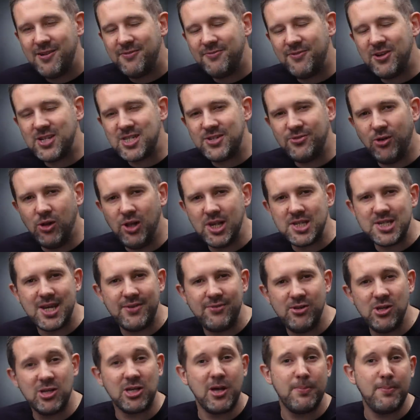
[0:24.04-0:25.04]
First of all, let's
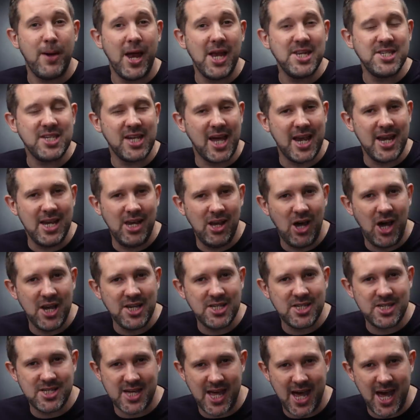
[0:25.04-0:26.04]
have a look at painting a
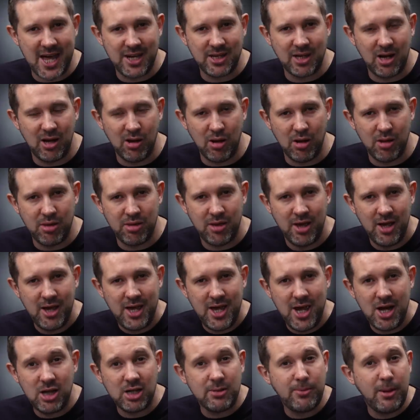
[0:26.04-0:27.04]
light tan cloth.
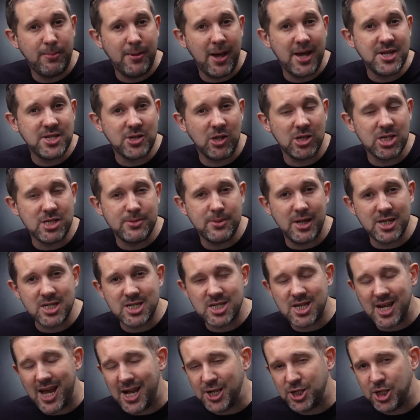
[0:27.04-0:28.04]
Here I'm going to be painting onto my
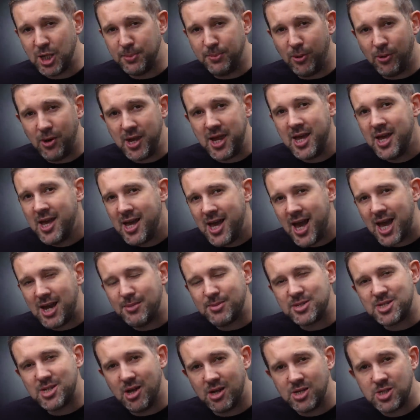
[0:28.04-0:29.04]
Slasher Boy, and
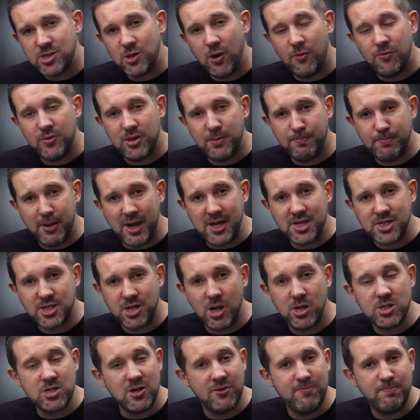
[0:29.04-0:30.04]
I'm starting off with a base
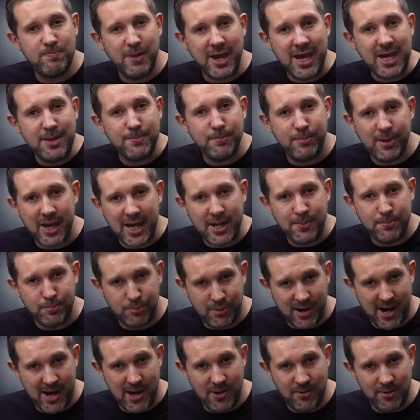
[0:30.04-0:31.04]
coat of Baneblade
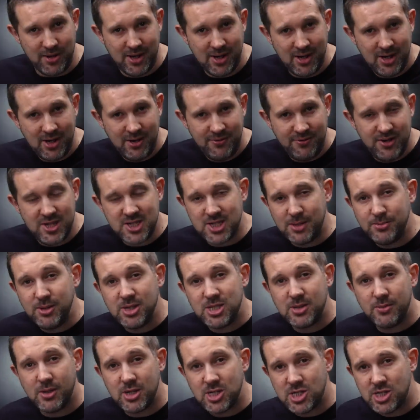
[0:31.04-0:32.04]
Brown. For this I'm
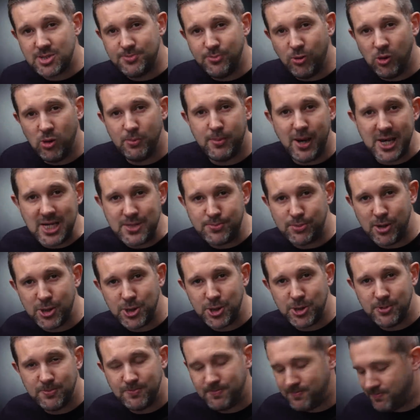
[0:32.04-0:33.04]
using my small base
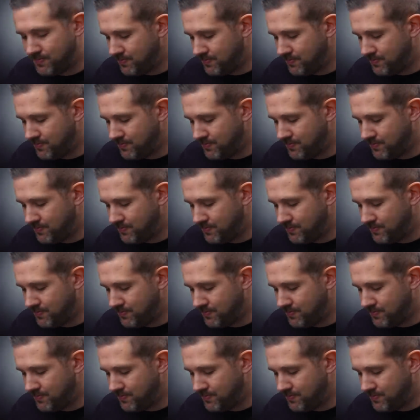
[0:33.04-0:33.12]
brush.